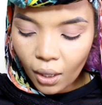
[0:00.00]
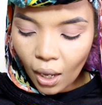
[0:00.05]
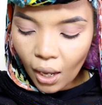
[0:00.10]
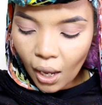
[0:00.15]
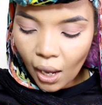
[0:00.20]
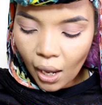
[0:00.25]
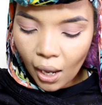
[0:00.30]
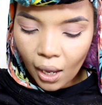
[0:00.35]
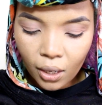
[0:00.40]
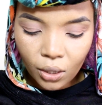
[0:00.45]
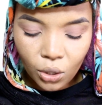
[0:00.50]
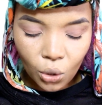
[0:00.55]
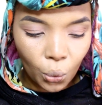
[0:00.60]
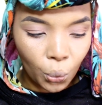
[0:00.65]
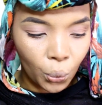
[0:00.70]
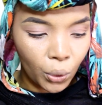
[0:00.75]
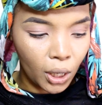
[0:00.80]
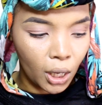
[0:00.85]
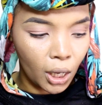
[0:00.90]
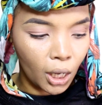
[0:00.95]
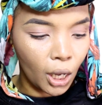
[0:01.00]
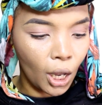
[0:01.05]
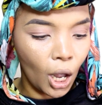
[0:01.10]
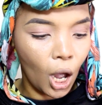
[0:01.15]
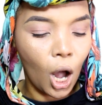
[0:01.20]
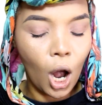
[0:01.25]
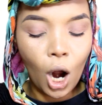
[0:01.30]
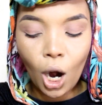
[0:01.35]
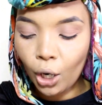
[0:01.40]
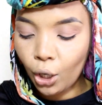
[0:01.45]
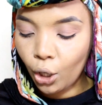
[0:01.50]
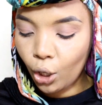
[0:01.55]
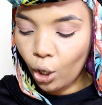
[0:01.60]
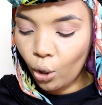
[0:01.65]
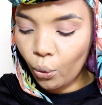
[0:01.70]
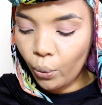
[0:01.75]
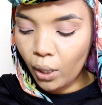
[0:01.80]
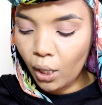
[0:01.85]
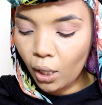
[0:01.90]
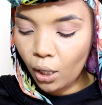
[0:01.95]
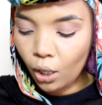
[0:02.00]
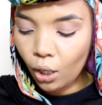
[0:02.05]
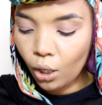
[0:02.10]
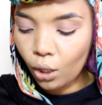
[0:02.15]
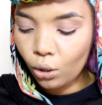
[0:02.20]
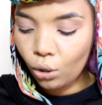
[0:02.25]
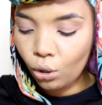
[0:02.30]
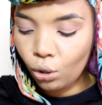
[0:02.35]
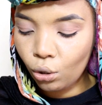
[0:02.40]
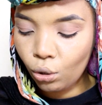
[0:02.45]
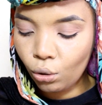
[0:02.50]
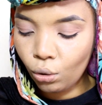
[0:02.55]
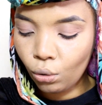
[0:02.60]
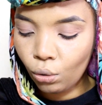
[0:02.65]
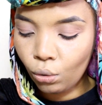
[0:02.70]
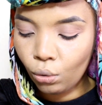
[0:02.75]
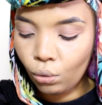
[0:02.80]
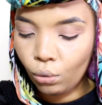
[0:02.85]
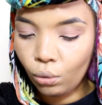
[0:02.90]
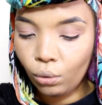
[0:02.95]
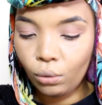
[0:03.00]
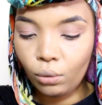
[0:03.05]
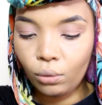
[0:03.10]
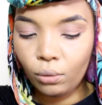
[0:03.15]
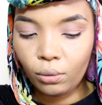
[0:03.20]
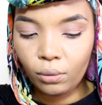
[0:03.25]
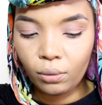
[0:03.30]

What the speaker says: And we are going to